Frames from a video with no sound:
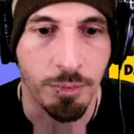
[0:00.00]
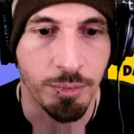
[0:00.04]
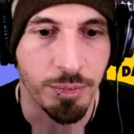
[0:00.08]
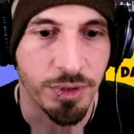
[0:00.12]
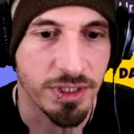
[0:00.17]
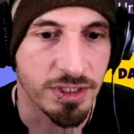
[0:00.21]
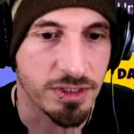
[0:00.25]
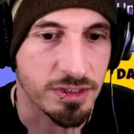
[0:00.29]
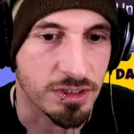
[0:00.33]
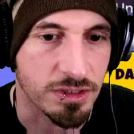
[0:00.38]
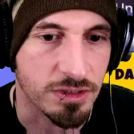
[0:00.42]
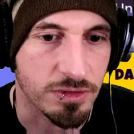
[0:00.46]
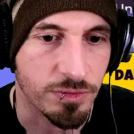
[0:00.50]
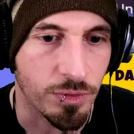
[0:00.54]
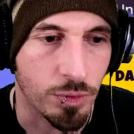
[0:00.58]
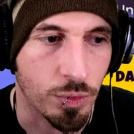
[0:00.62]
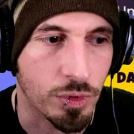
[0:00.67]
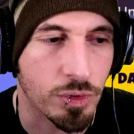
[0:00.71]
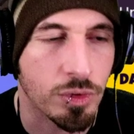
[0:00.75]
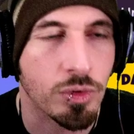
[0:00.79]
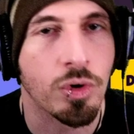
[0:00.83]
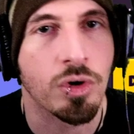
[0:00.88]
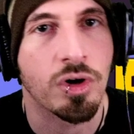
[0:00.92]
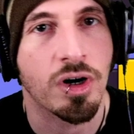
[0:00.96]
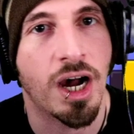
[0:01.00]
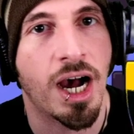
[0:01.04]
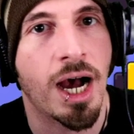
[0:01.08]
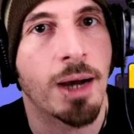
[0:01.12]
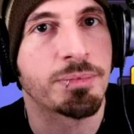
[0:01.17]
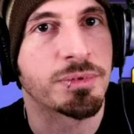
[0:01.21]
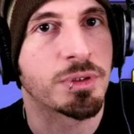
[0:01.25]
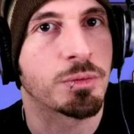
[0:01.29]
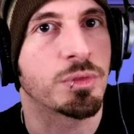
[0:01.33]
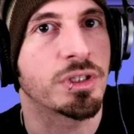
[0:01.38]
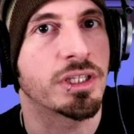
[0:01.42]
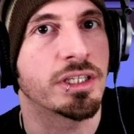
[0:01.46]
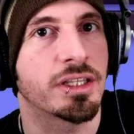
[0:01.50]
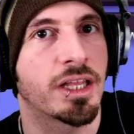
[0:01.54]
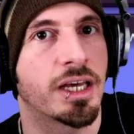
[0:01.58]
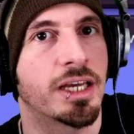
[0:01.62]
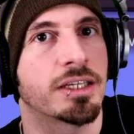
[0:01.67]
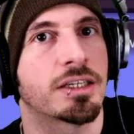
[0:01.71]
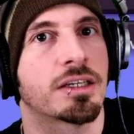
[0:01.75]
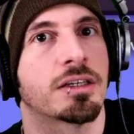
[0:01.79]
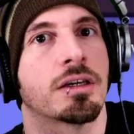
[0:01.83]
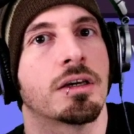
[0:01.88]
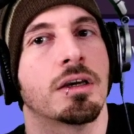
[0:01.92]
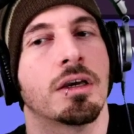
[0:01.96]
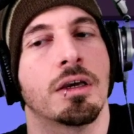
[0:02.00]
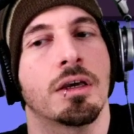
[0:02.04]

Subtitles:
pieces for. Or optimally, like...